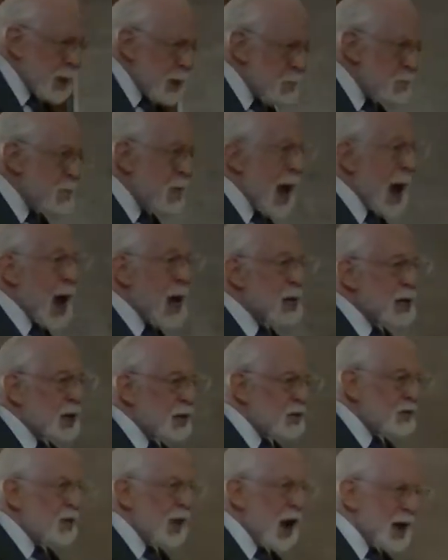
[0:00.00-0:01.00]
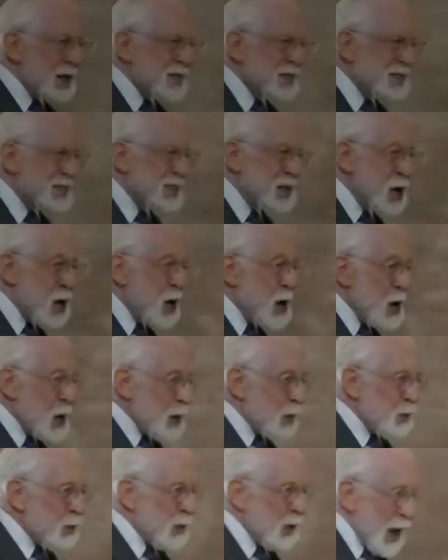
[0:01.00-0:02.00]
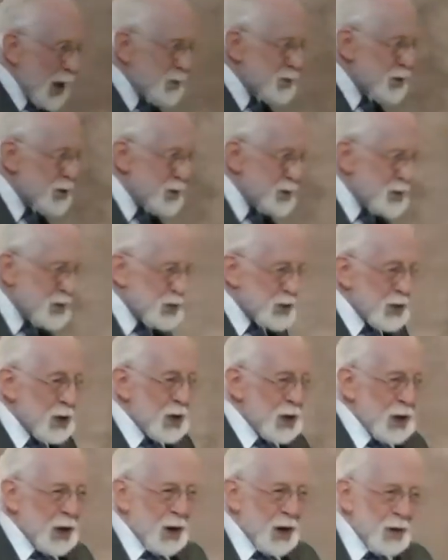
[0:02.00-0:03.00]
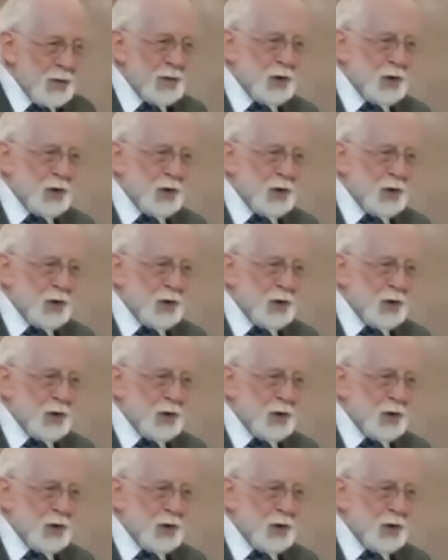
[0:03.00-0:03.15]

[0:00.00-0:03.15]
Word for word: the manifest presence of